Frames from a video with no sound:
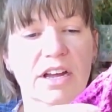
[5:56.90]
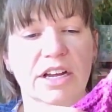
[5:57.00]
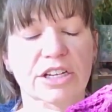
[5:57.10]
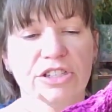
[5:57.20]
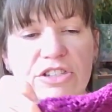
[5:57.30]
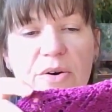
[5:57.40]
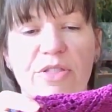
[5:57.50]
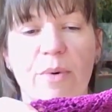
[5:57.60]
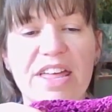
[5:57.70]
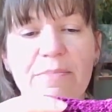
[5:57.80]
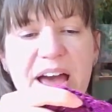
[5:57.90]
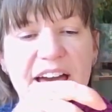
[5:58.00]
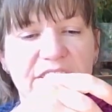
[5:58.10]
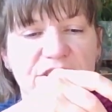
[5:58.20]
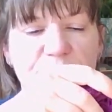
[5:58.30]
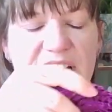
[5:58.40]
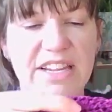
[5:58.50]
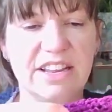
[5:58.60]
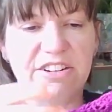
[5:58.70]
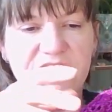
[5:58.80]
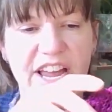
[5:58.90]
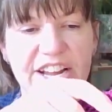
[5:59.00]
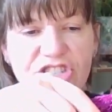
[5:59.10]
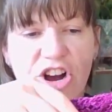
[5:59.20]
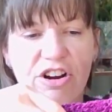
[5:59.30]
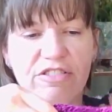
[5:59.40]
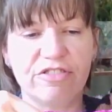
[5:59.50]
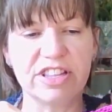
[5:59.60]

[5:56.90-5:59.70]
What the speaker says: so the way the pattern's written, there's a chart for the